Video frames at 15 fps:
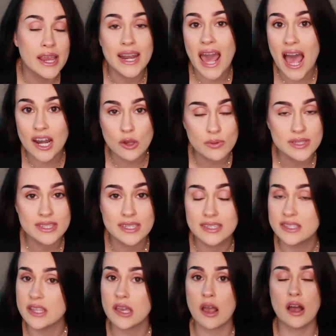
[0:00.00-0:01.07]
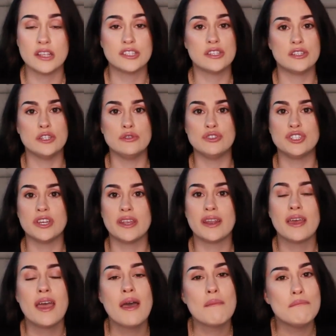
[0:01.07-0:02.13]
inadequacies in the Constitution,